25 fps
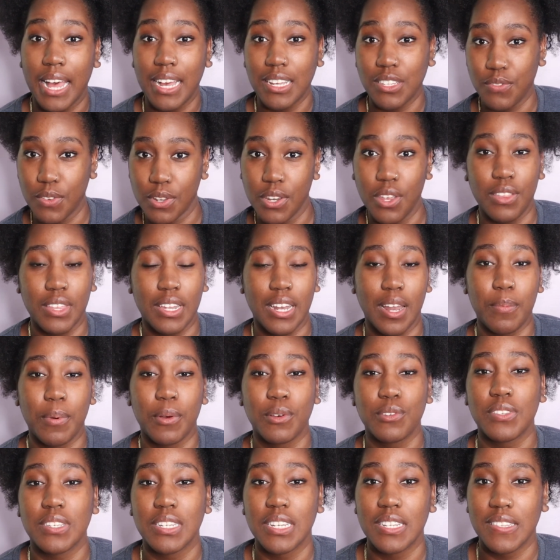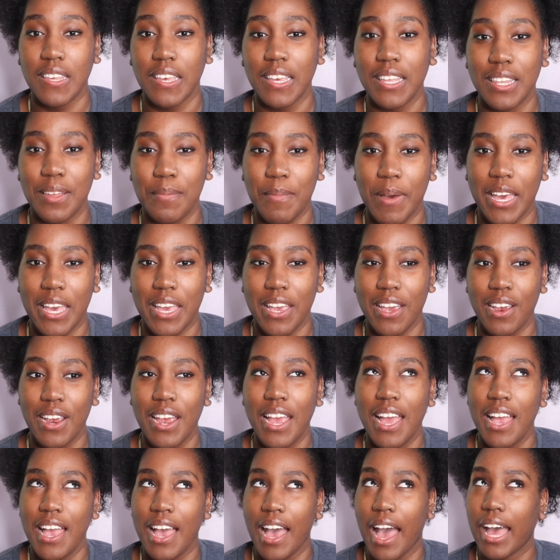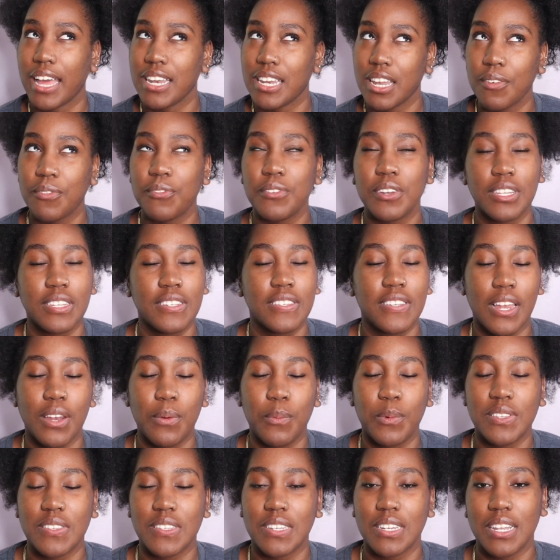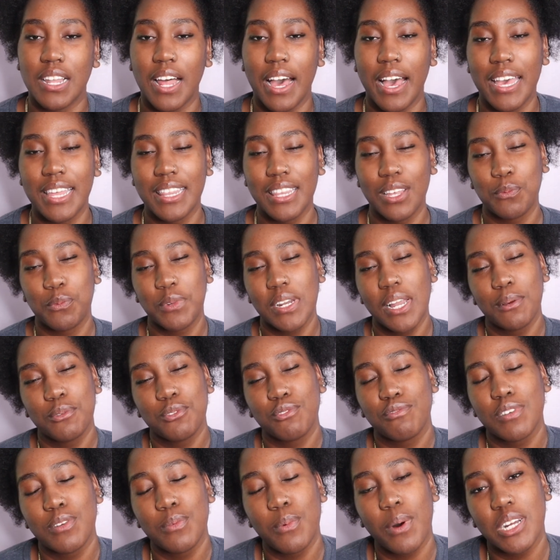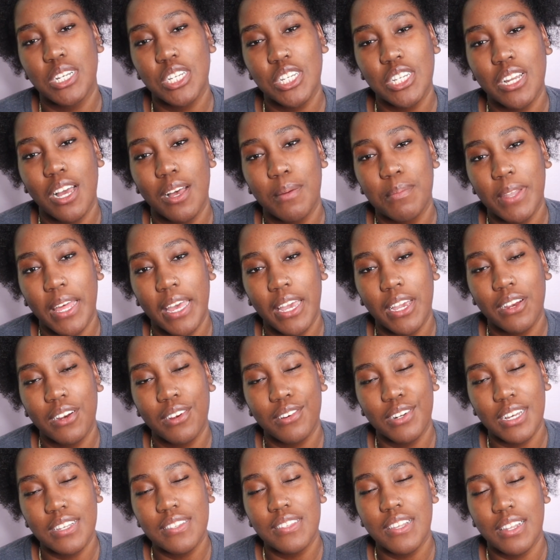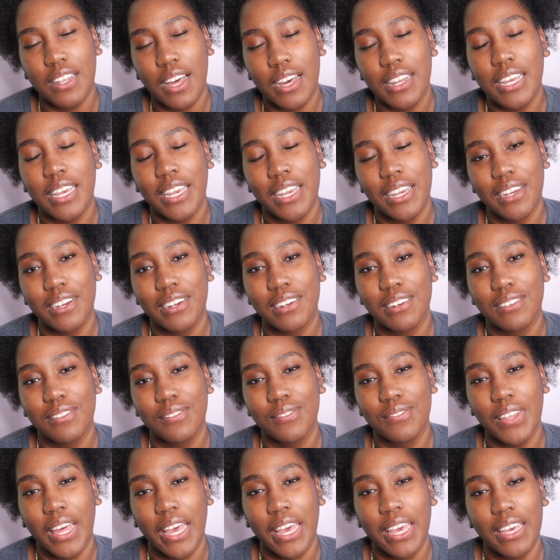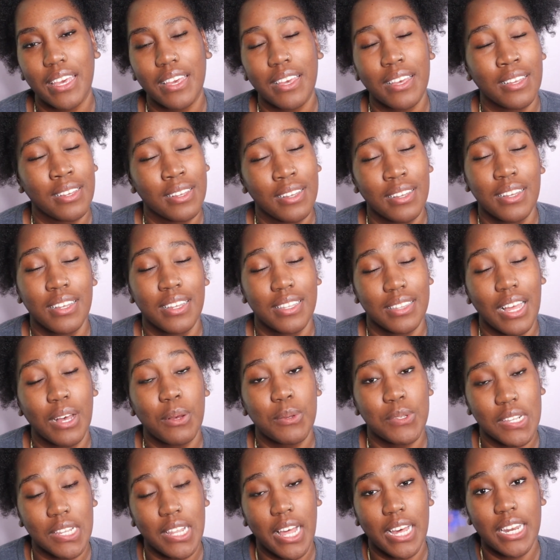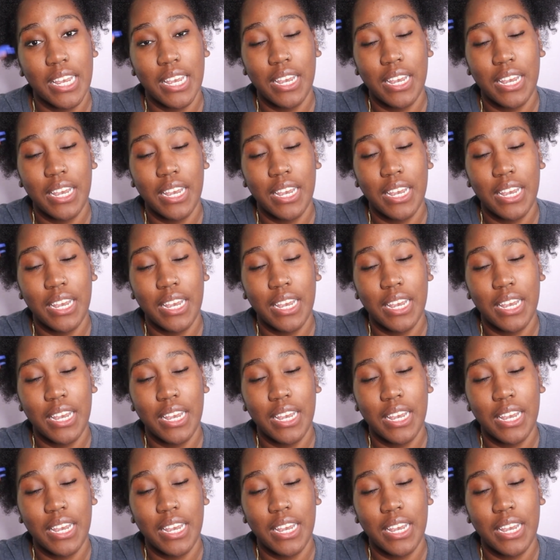video that I posted detangling my hair, I definitely said it wasn't a lot, and then when I was rewatching it, I'm like, girl, that's a lot of hair. Like that was a lot of